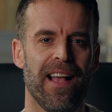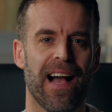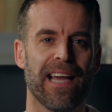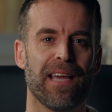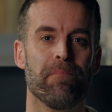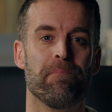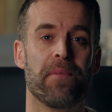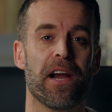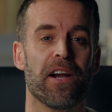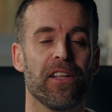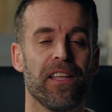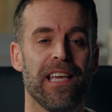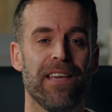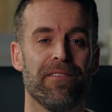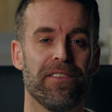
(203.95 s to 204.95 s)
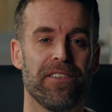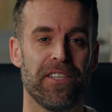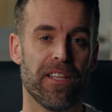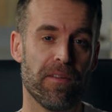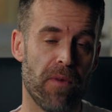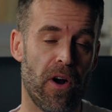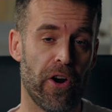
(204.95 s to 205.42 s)
I can barely even see
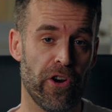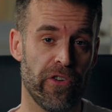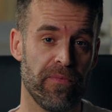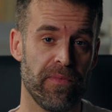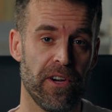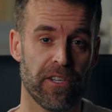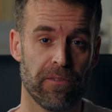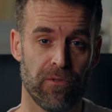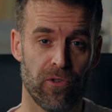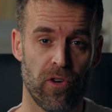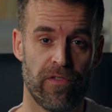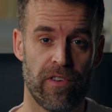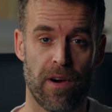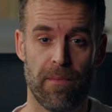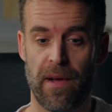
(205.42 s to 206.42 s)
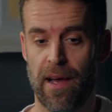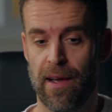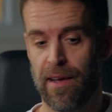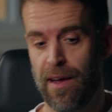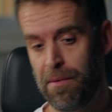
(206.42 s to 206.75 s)
the monitor from here because I'm so far back.